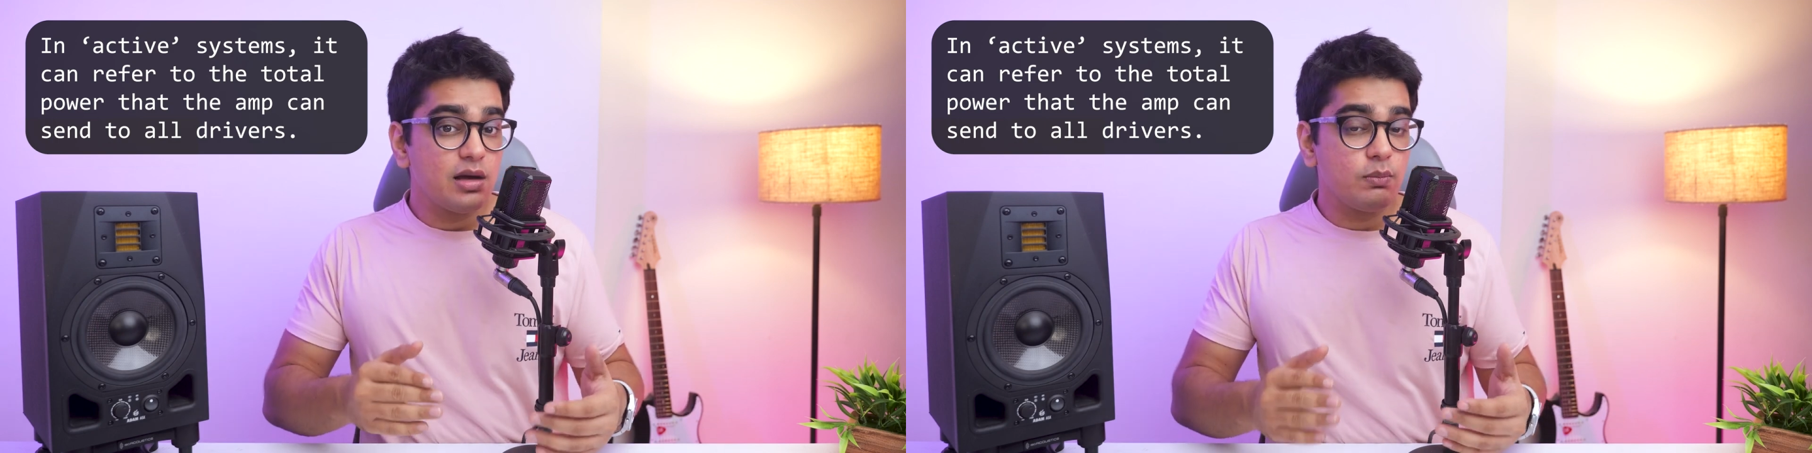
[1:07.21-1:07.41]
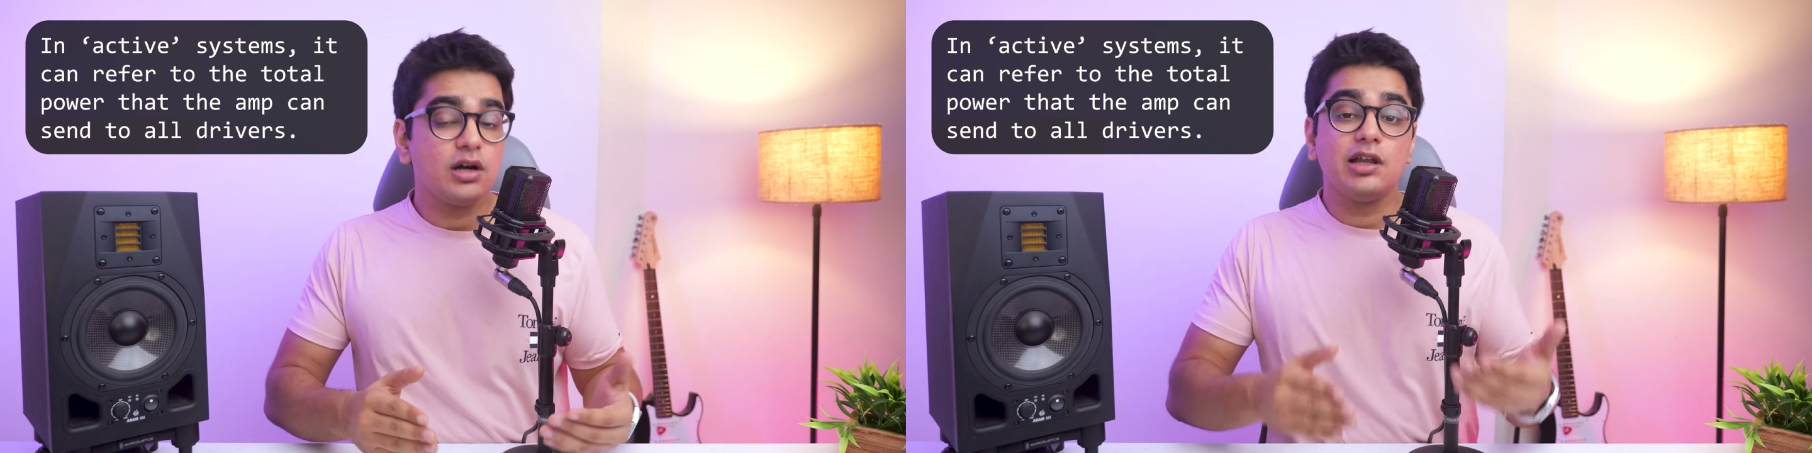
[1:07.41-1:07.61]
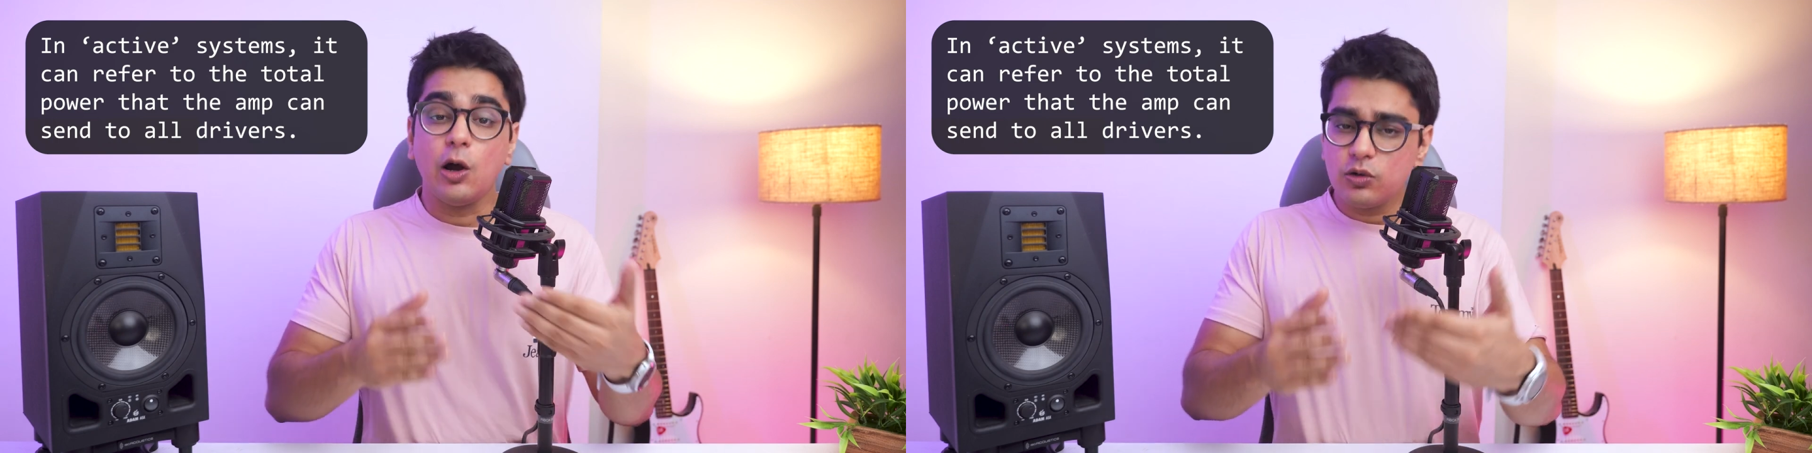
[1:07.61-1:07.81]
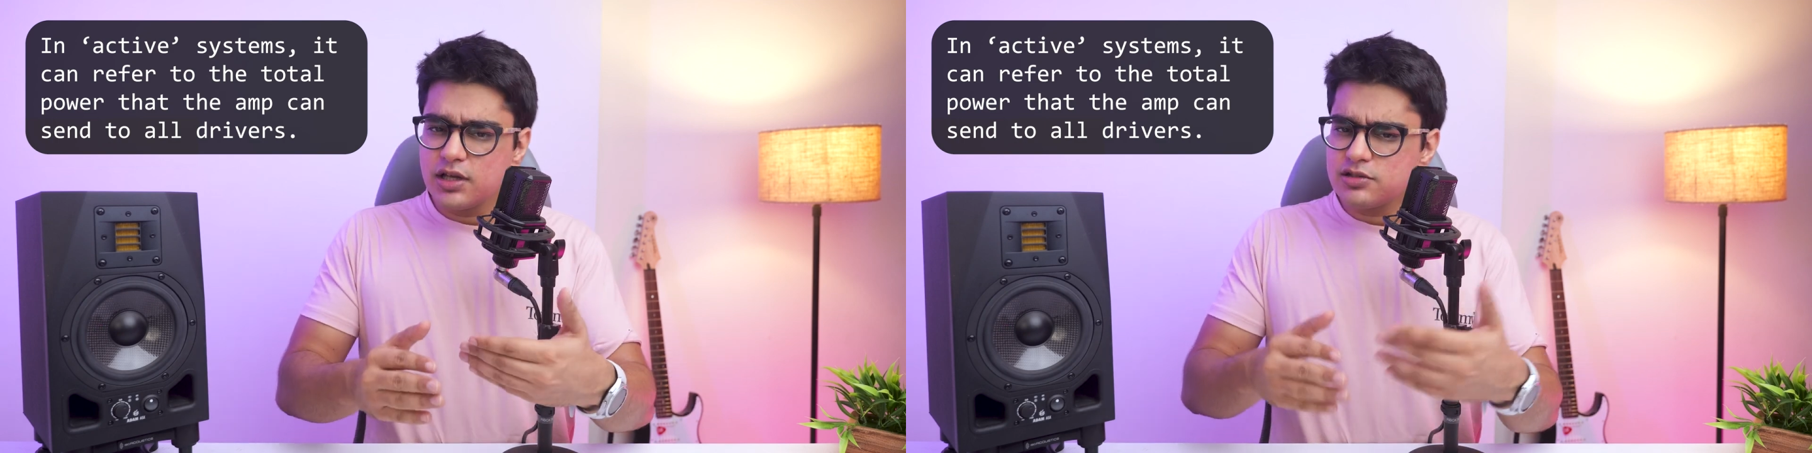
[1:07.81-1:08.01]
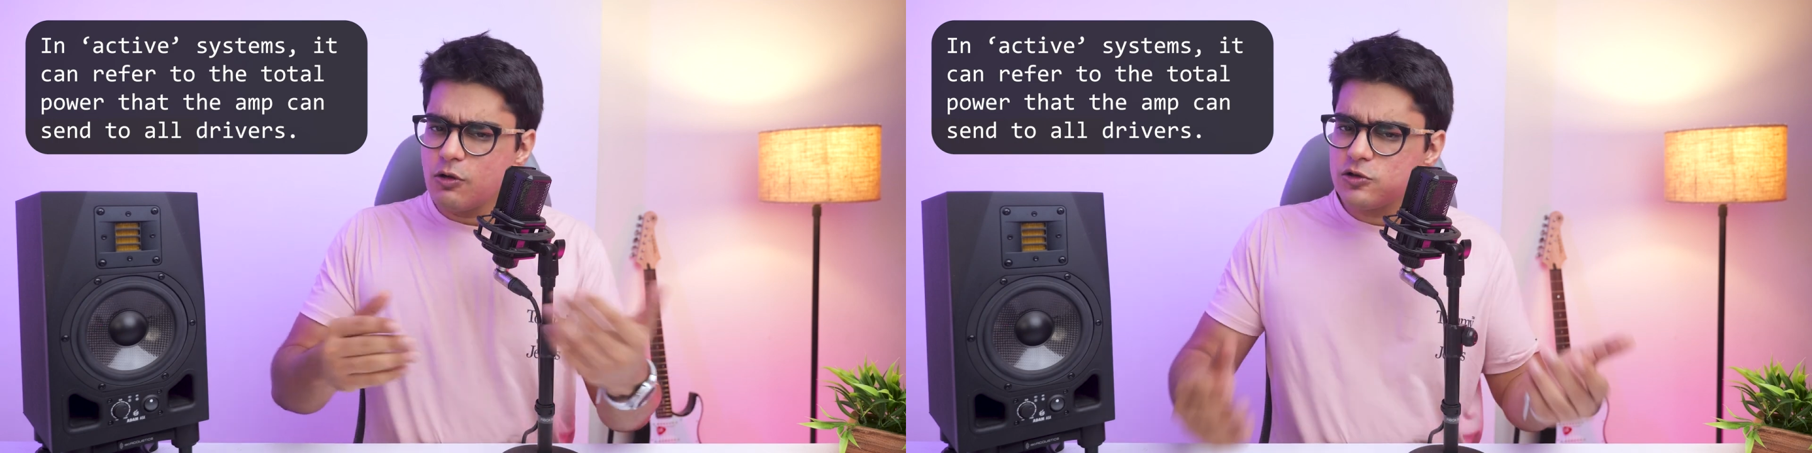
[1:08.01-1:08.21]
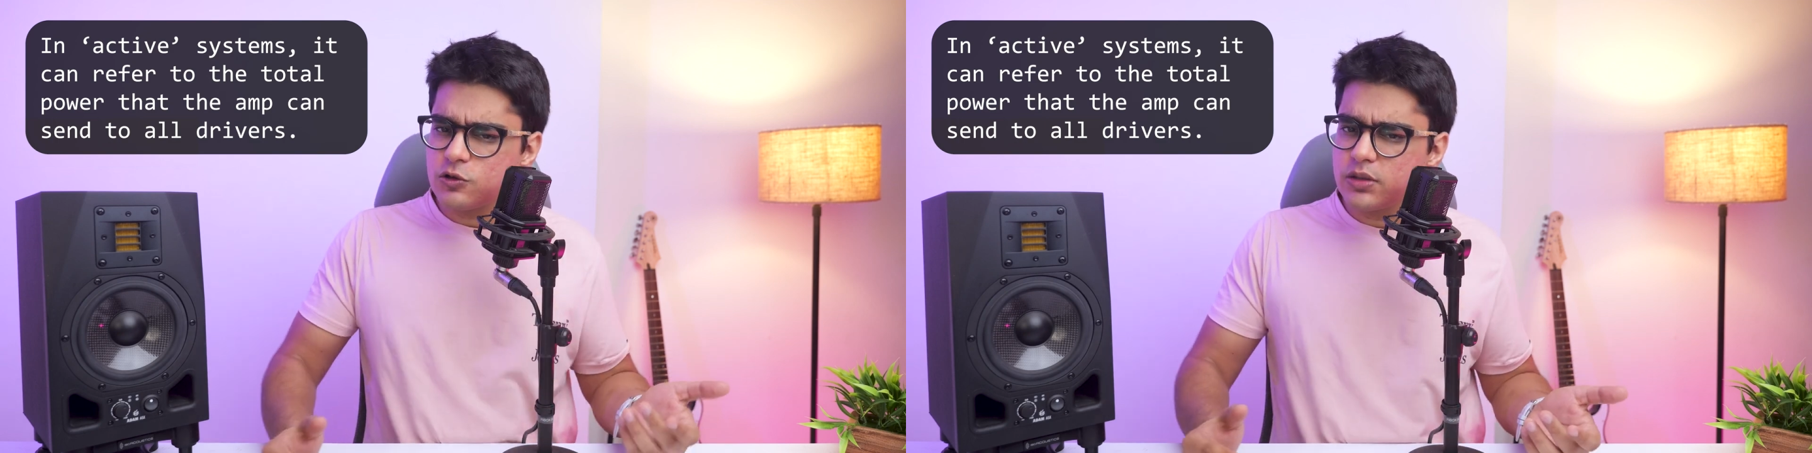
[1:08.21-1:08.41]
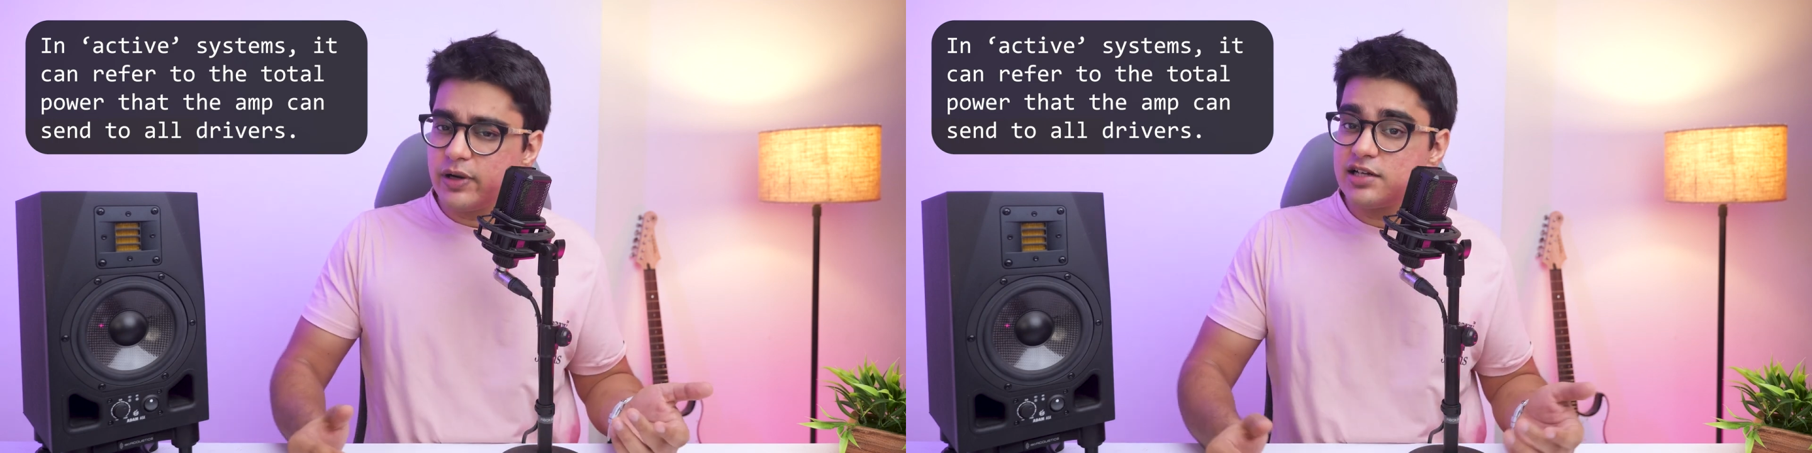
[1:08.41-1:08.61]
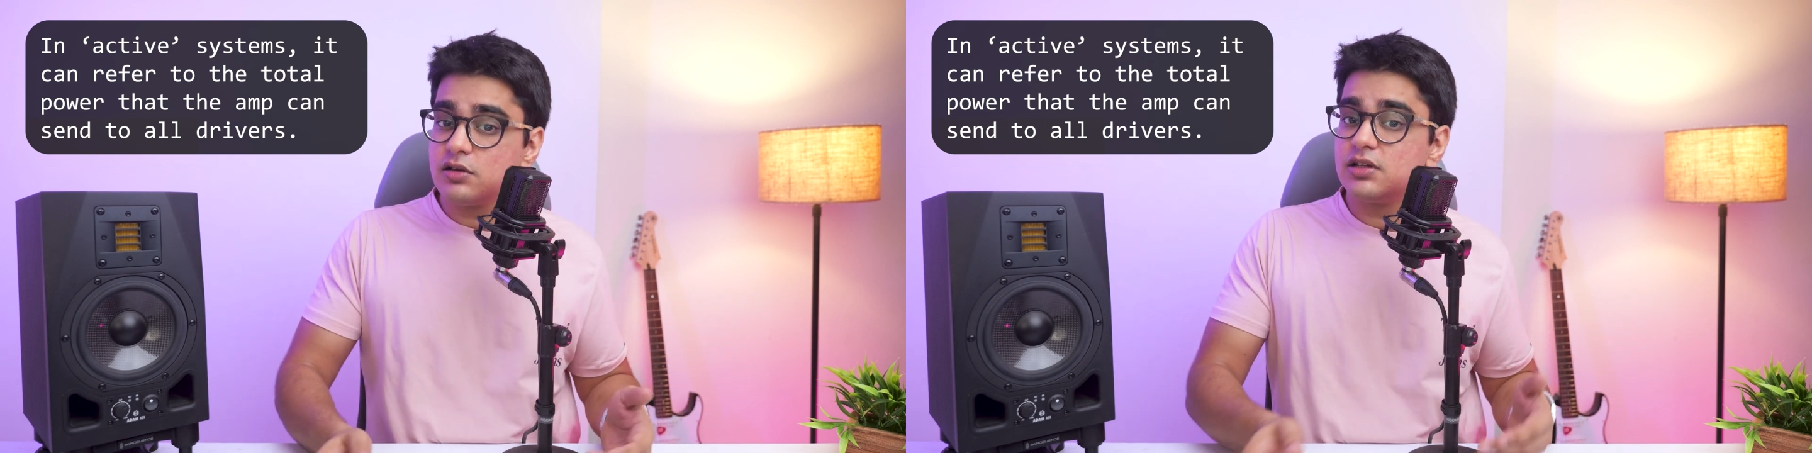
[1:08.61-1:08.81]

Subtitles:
but loudness also depends